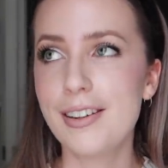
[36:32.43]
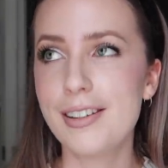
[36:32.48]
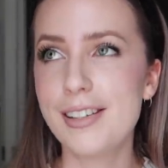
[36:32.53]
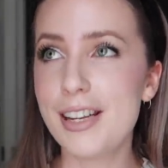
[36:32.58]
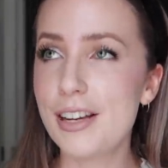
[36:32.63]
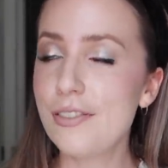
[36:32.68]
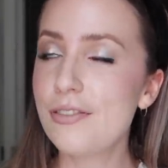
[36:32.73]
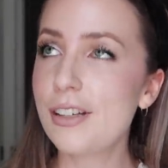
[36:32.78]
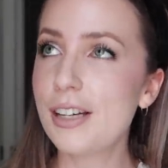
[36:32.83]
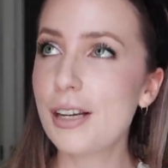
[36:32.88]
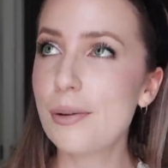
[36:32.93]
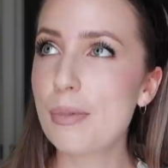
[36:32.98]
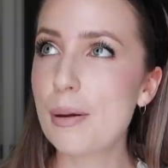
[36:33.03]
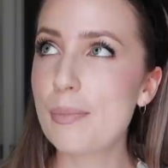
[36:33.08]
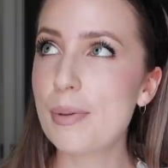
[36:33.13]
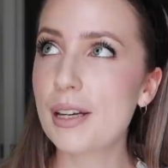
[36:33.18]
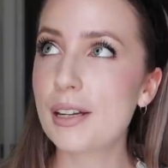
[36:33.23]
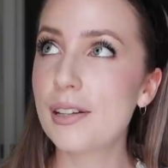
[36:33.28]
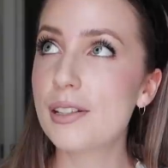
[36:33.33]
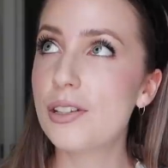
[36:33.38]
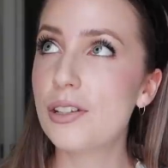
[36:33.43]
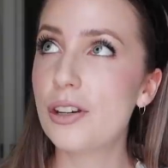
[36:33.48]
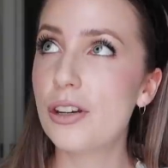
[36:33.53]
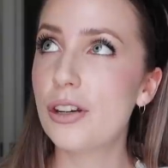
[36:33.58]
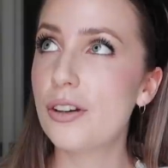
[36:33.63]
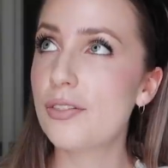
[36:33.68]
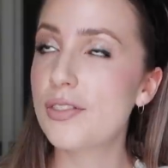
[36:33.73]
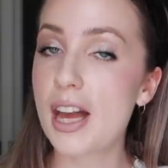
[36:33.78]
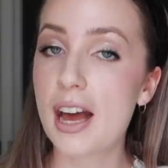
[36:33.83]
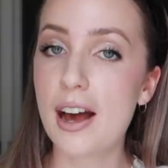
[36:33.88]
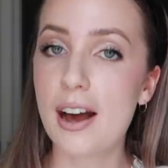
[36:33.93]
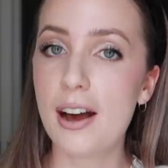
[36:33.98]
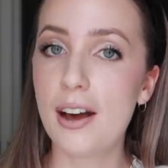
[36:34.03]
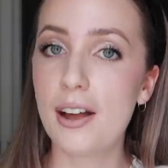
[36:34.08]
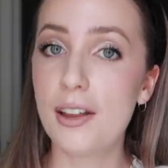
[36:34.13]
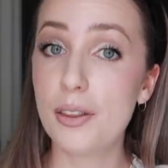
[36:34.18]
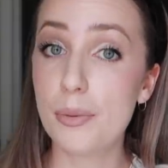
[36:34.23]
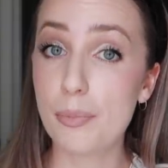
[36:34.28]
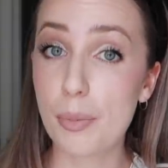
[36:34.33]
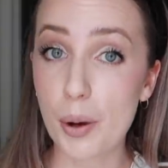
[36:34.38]
Definitely my biggest nerves
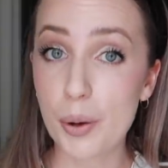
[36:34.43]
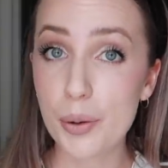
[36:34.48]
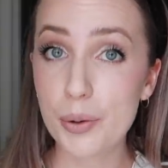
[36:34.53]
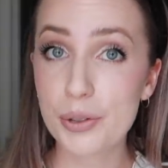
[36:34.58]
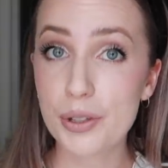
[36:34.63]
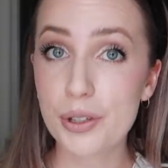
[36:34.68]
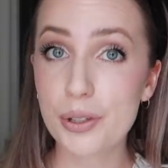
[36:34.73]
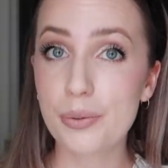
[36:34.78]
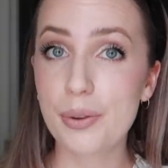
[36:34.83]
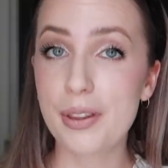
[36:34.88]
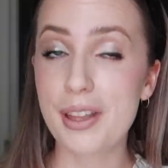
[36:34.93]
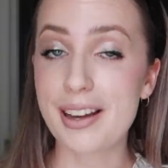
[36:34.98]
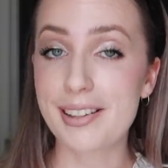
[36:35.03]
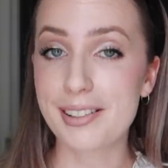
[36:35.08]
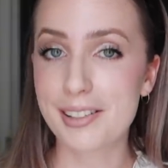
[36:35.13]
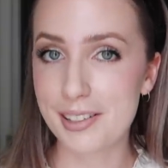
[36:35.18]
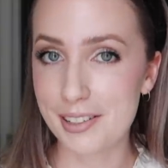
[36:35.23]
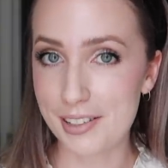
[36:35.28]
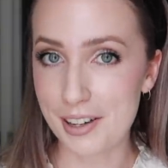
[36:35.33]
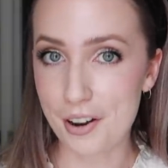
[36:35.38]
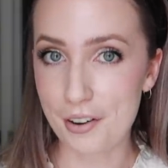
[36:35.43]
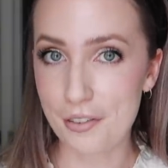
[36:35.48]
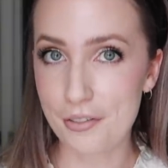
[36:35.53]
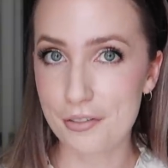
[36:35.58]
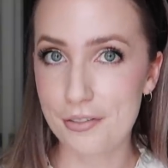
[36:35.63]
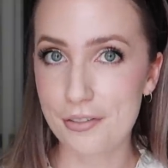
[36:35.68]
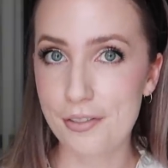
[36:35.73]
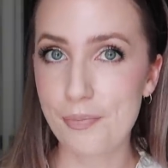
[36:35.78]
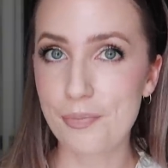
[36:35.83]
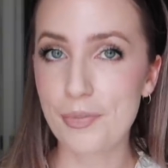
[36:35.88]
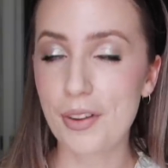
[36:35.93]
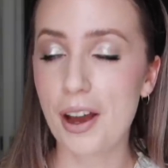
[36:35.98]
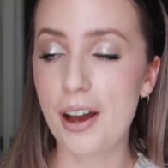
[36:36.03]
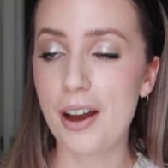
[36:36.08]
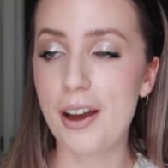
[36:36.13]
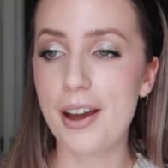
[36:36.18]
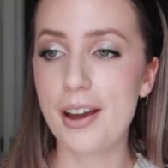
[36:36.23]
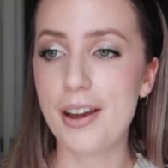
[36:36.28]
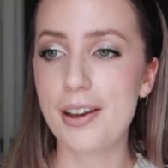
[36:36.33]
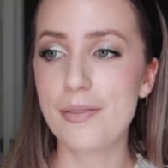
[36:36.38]
are the boat with our stuff.
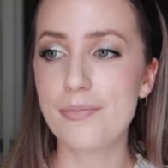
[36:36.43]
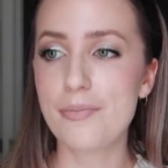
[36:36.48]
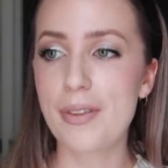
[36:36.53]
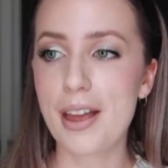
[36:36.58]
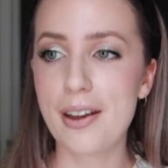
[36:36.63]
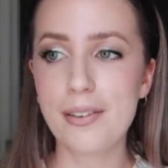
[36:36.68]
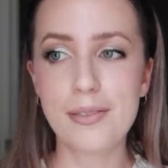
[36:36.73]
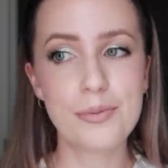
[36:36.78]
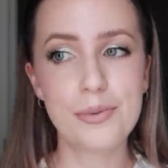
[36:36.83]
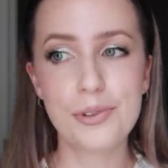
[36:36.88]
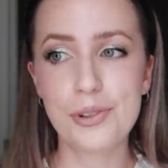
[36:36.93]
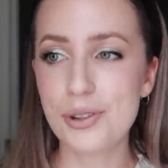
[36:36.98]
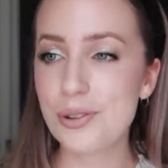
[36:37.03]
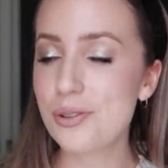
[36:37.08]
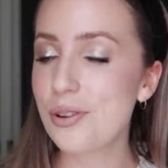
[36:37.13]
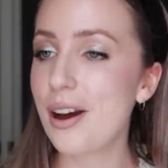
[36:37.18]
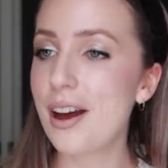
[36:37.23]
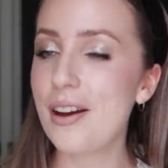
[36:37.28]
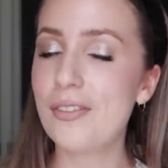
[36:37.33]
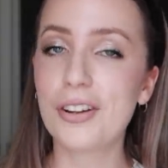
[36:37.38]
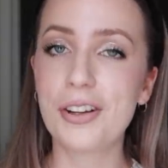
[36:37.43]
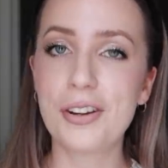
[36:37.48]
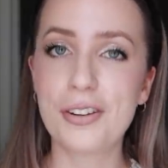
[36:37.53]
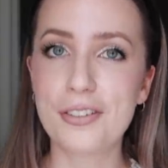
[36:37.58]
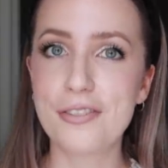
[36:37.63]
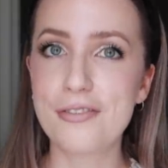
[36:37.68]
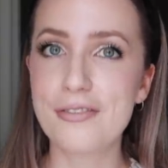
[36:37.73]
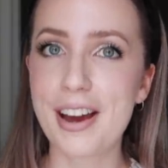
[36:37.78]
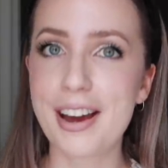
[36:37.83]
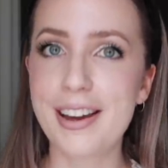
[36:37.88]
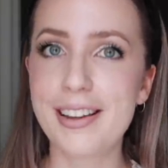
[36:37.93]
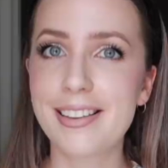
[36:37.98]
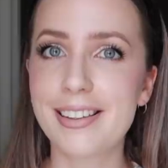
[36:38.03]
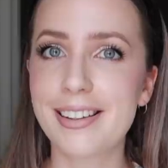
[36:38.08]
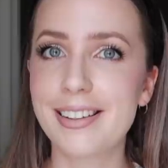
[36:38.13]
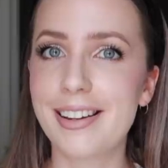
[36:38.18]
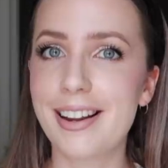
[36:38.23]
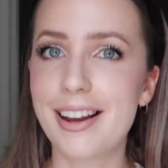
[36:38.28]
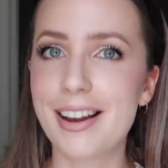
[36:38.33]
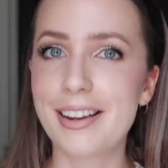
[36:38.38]
I do not have a lot of faith
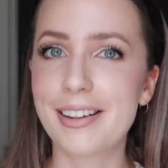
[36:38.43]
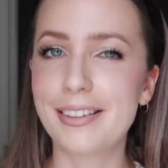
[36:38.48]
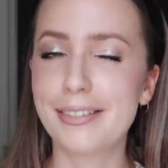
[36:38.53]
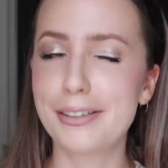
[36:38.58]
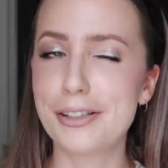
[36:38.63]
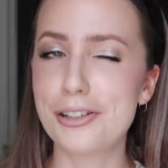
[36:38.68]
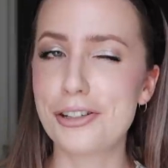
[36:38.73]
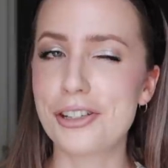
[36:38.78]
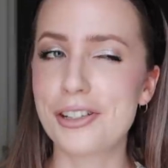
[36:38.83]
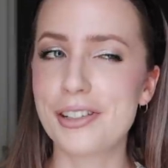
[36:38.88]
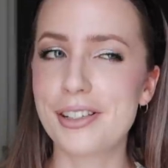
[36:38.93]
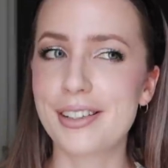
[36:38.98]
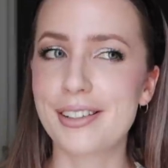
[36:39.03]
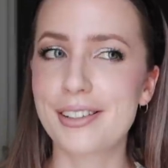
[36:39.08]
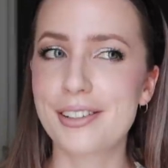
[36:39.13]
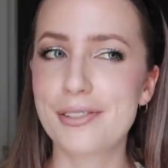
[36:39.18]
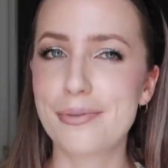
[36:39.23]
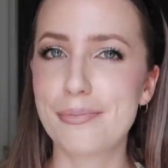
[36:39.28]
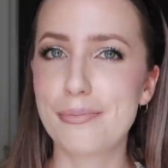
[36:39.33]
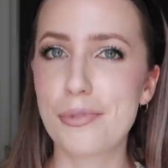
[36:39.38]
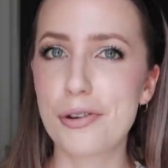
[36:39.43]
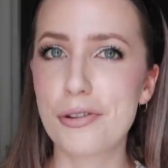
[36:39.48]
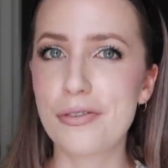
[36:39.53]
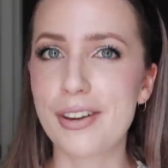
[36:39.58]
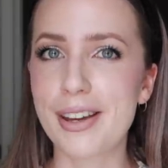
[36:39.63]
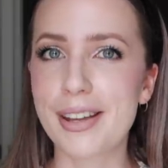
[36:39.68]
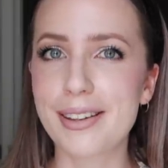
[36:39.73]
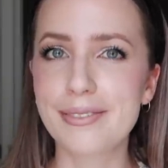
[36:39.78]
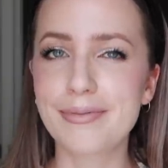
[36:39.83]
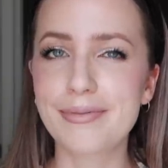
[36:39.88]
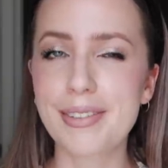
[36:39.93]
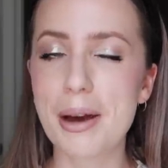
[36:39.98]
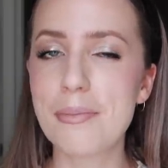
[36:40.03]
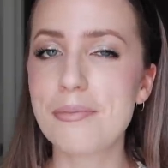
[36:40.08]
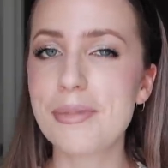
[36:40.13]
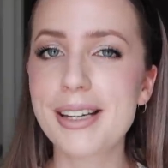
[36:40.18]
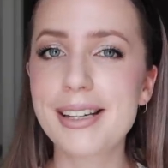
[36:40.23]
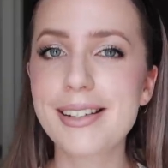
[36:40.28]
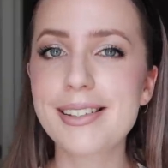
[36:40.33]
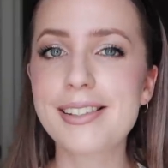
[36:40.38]
in like logistics moving
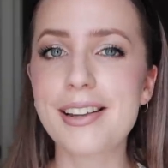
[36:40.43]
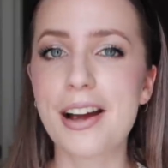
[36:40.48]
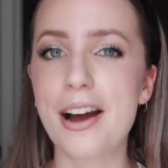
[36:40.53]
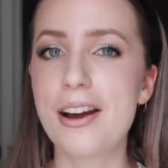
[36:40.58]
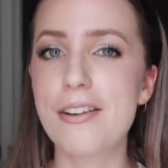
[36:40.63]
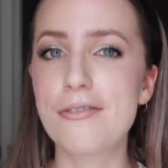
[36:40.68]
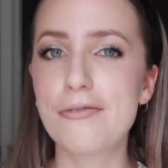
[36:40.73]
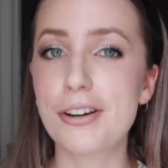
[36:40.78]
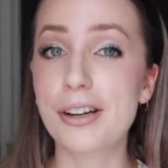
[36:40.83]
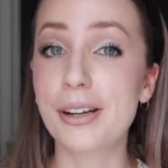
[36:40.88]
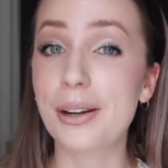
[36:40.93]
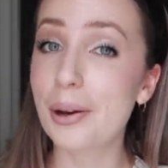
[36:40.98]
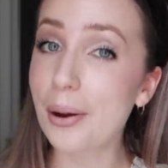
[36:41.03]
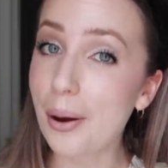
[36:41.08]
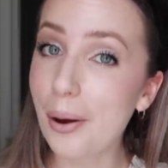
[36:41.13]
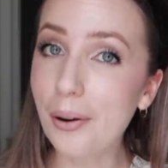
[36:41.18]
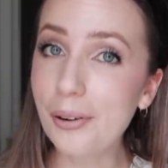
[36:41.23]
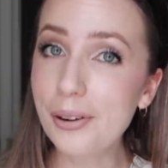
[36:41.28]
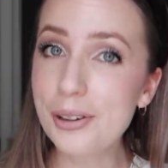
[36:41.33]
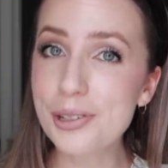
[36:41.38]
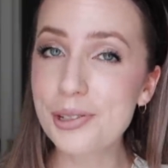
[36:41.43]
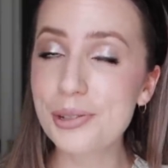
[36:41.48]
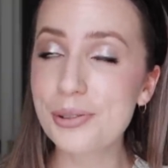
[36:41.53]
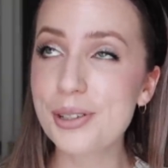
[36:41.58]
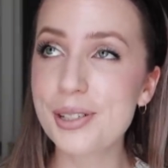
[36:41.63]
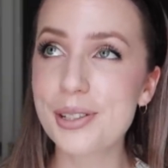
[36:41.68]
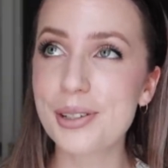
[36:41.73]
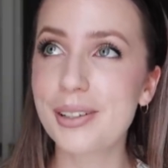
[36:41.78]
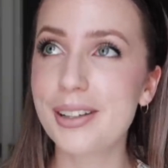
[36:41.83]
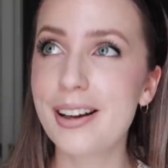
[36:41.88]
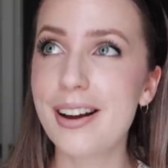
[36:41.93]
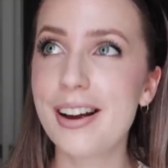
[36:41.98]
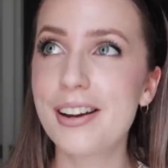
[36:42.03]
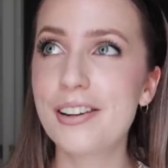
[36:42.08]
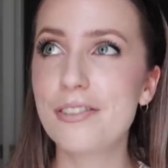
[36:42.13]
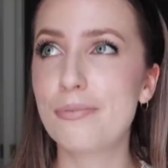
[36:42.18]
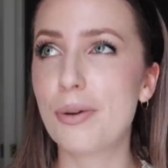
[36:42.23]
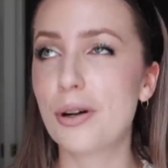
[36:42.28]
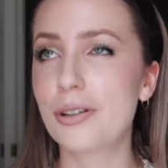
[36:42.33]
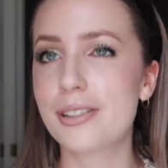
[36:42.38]
companies. I've read a lot of horror stories online
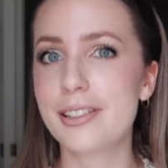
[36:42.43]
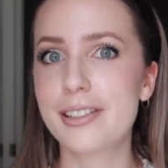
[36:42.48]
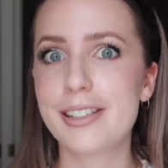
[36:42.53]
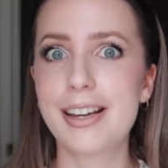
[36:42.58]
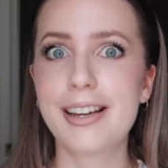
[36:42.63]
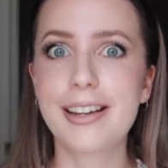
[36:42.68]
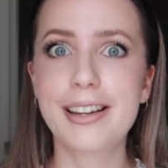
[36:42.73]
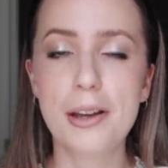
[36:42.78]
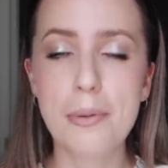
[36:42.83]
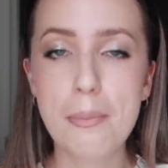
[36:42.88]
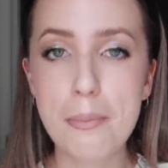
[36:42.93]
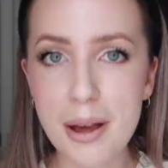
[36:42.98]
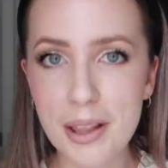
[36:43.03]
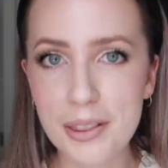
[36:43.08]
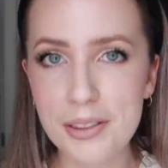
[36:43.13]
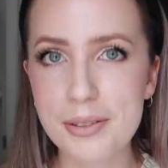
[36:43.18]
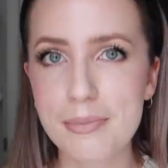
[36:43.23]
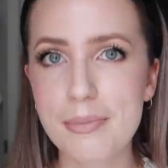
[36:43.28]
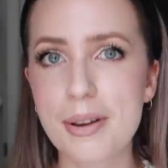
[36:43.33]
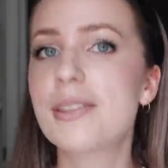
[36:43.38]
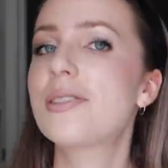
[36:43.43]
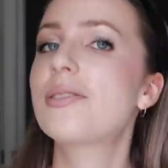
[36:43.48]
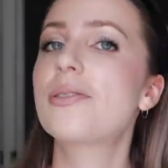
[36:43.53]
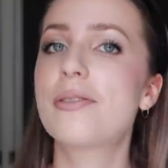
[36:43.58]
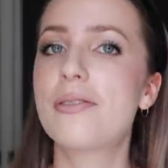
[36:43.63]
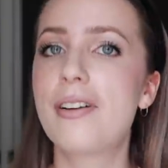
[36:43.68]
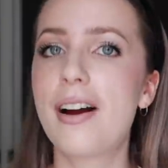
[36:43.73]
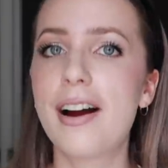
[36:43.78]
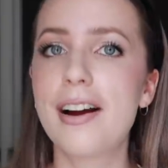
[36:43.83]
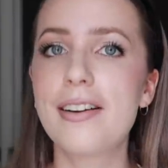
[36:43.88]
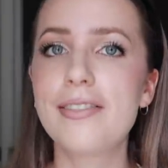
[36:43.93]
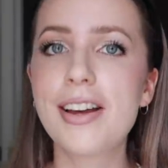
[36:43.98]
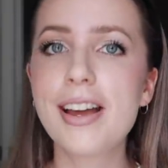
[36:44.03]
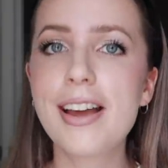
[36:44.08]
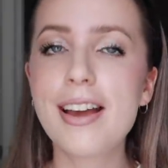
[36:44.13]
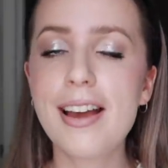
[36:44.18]
of boxes taking months and months to arrive.